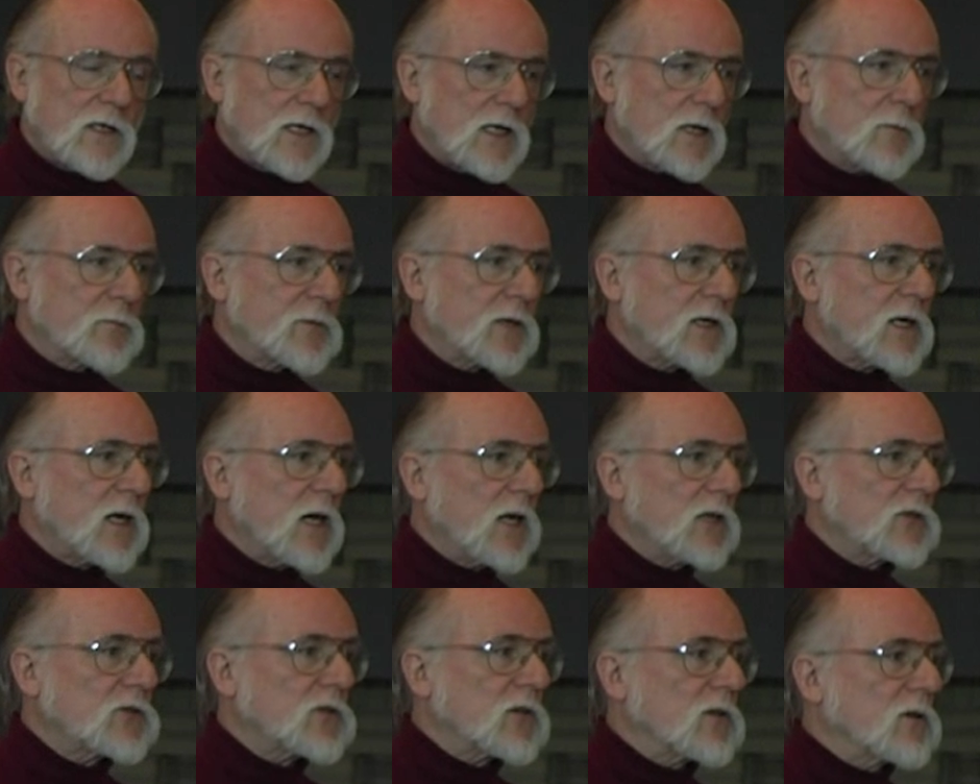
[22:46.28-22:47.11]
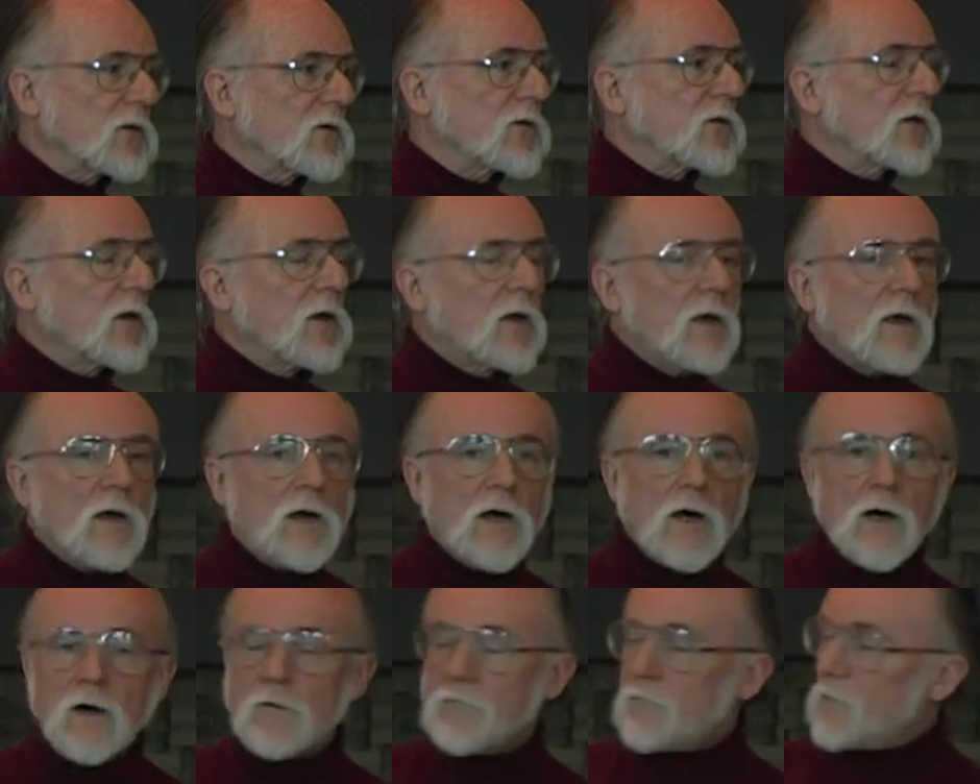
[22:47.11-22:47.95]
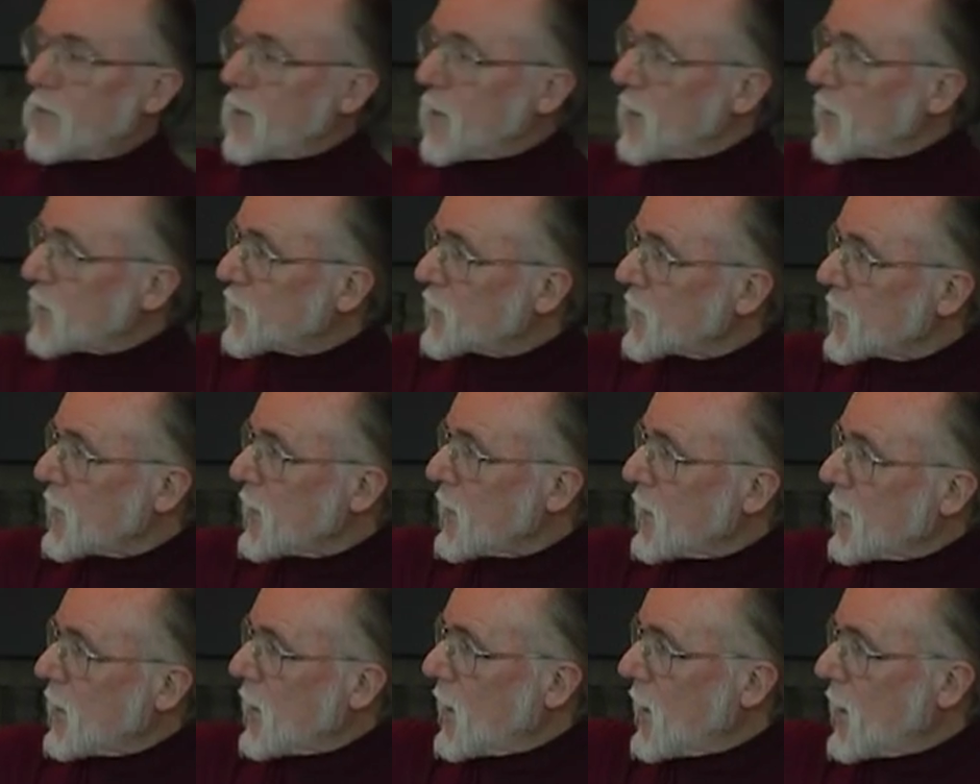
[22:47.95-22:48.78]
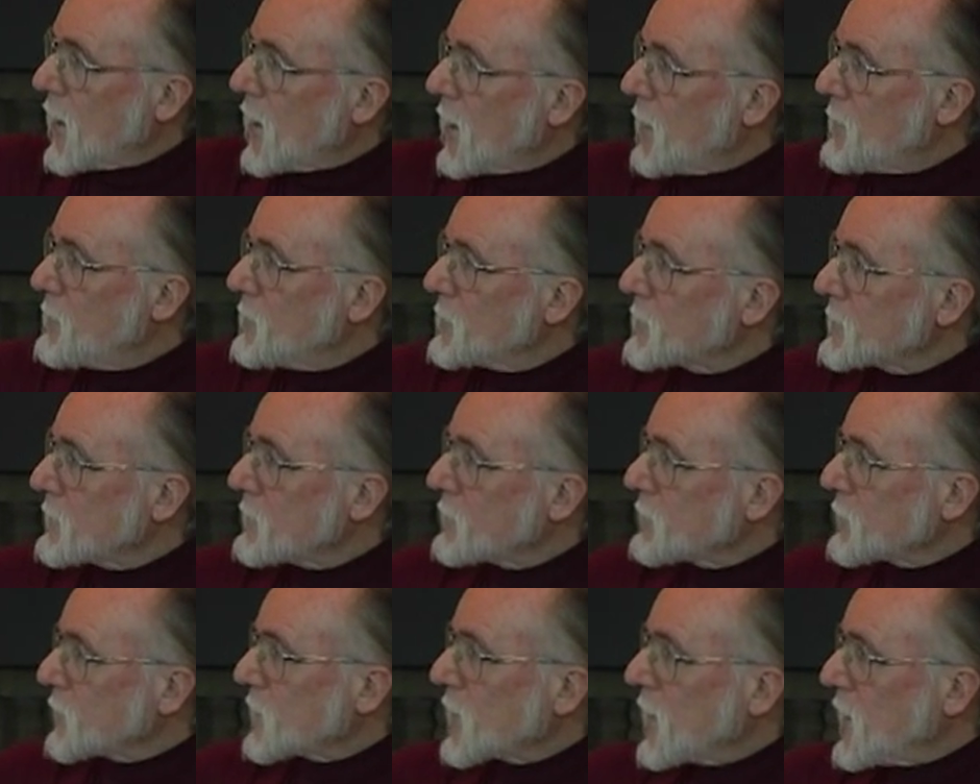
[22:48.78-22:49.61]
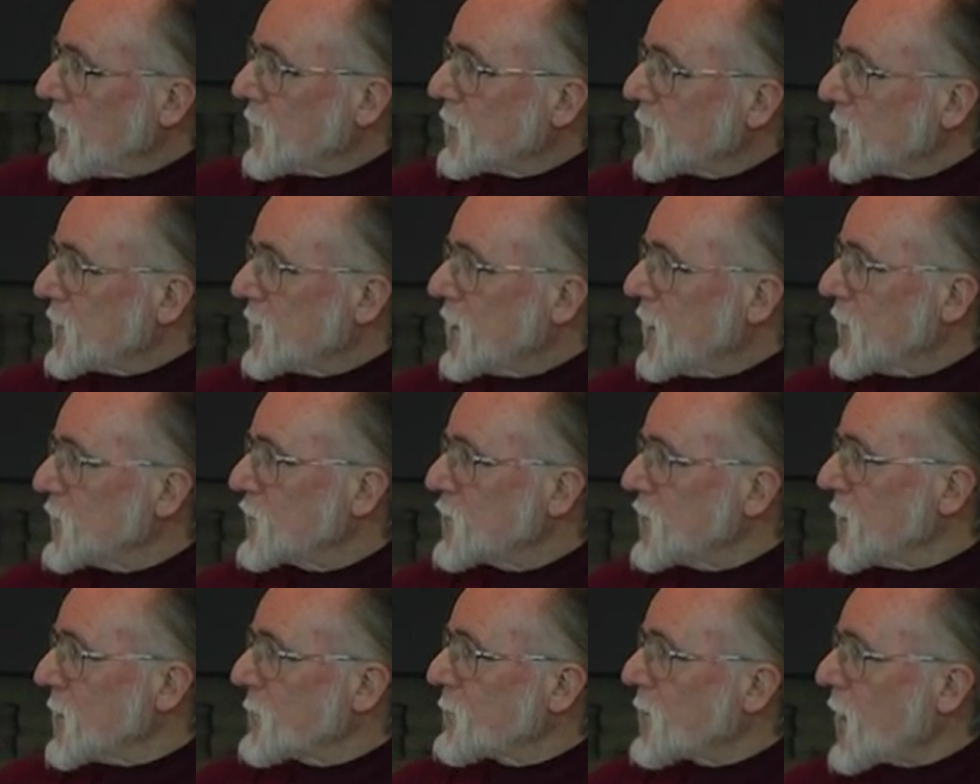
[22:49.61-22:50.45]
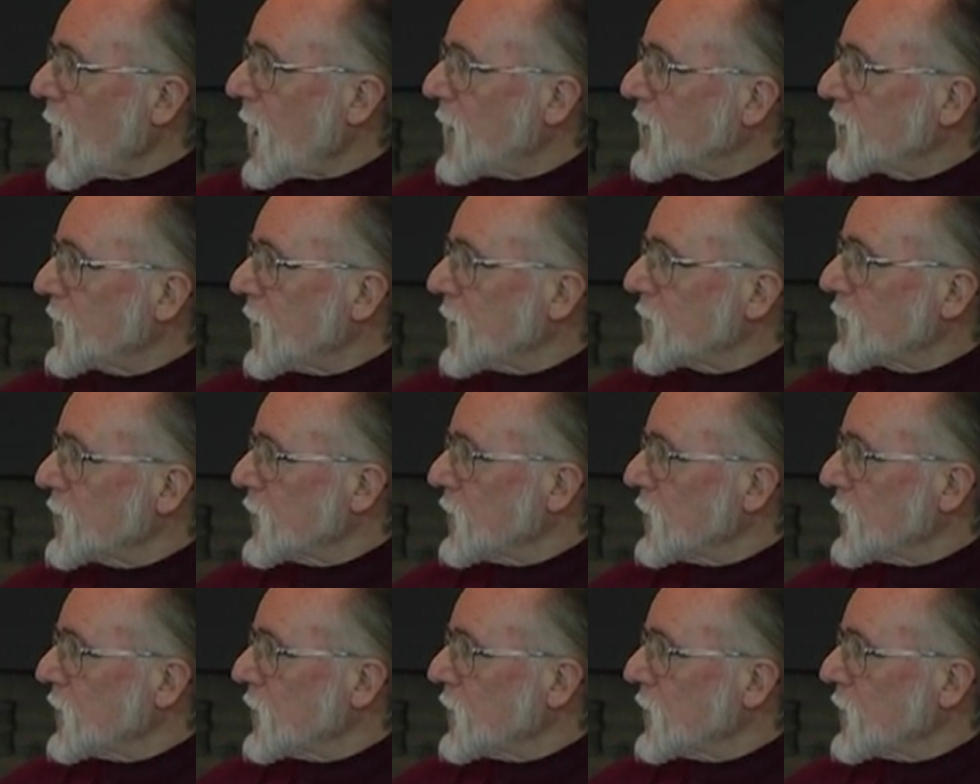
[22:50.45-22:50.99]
the implications of this, um, is attention to process